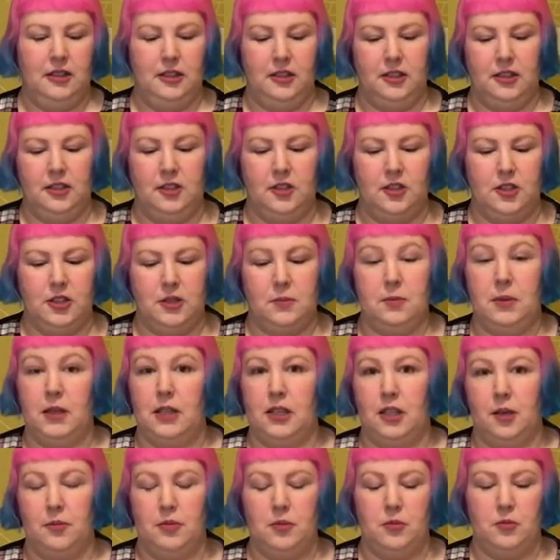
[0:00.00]
you know, just pick
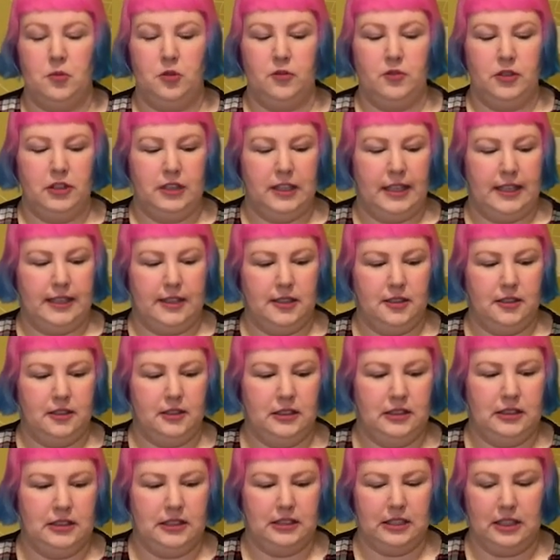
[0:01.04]
it up and move it later.
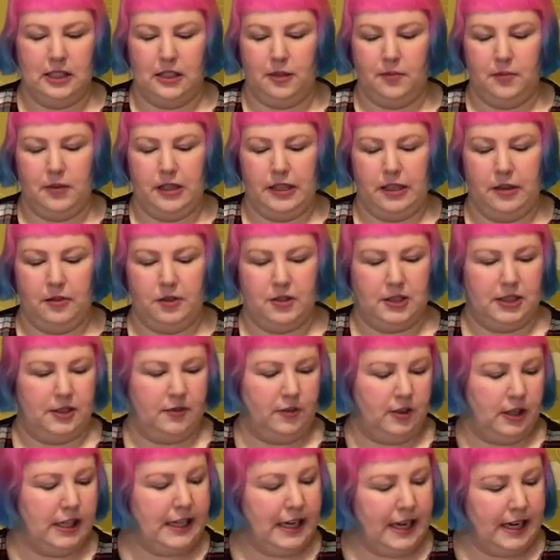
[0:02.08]
And that was like
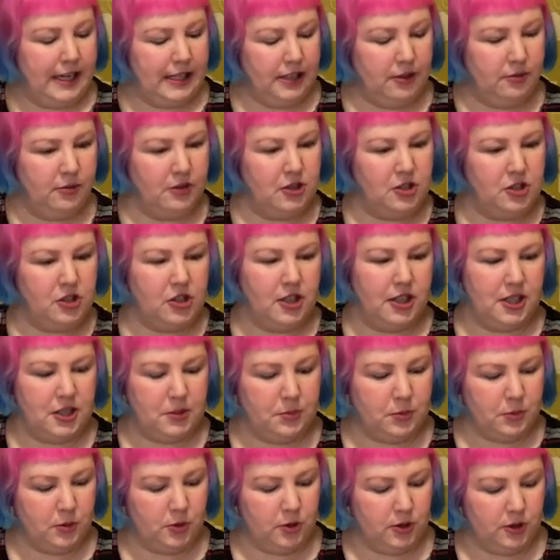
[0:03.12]
very handy with the
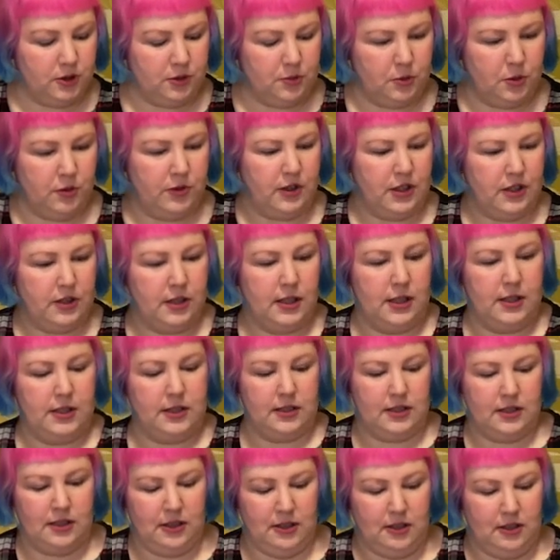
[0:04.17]
chessboard, moving
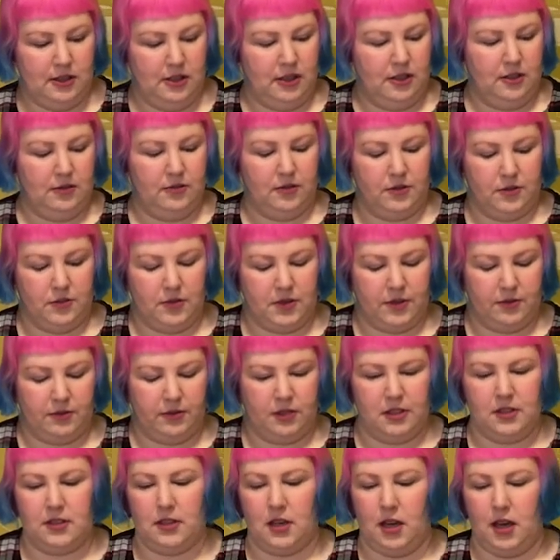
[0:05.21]
things from
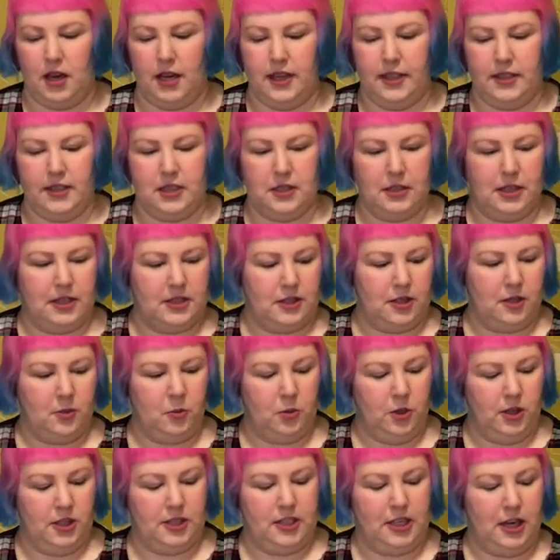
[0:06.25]
different sides as I
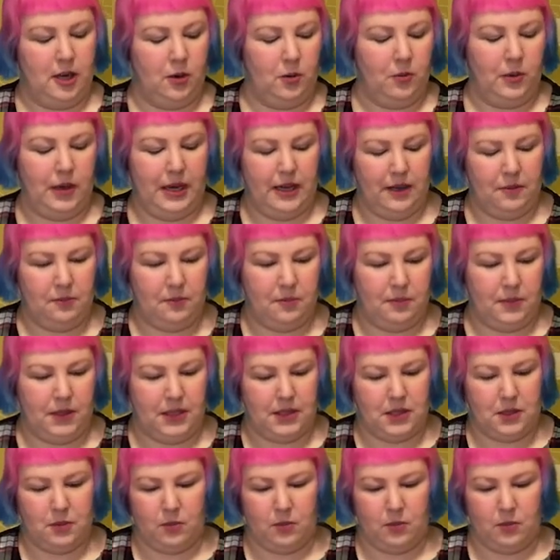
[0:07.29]
worked out where bits